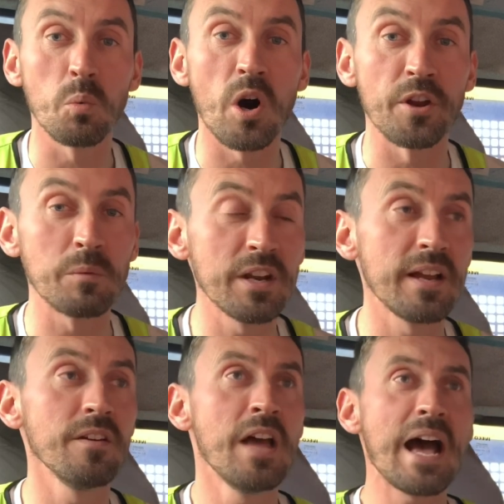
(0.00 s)
one. I'm going
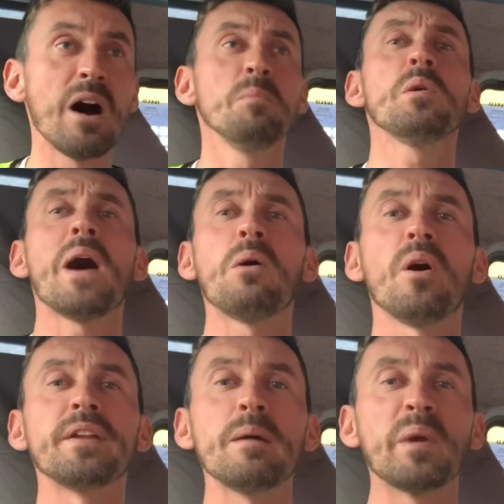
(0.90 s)
to help you out
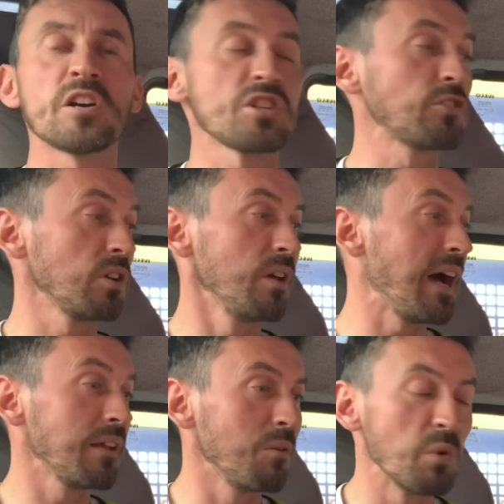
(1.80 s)
on it because I, I,
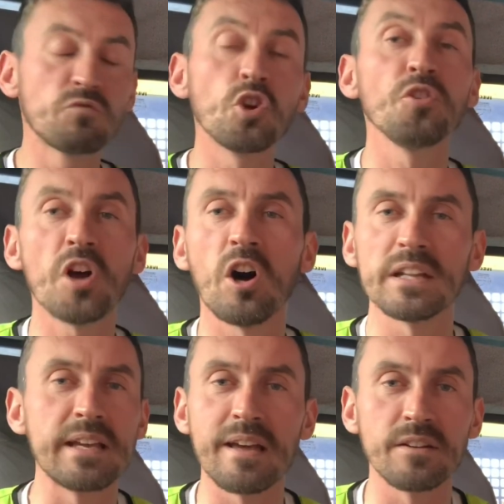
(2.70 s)
we've done Ole
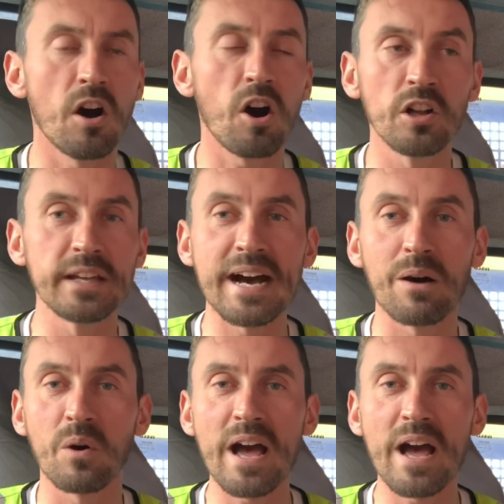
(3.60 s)
in, Ole out.